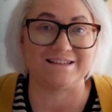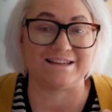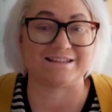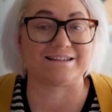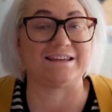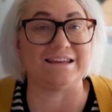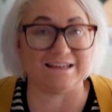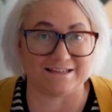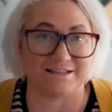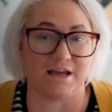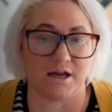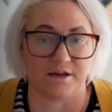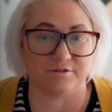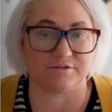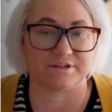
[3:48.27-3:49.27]
it's in
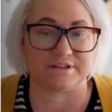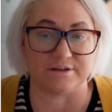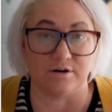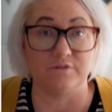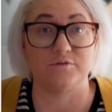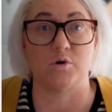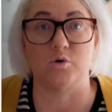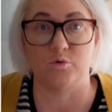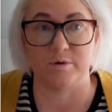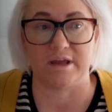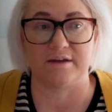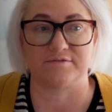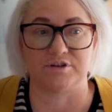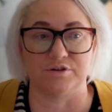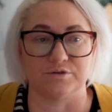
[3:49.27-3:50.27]
Tana itself, all we
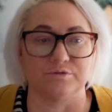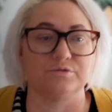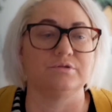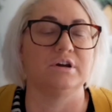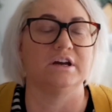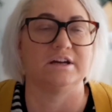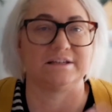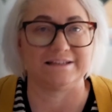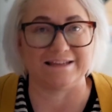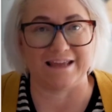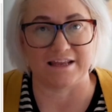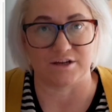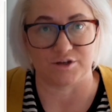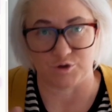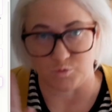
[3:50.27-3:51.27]
have to do to get
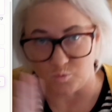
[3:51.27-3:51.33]
it to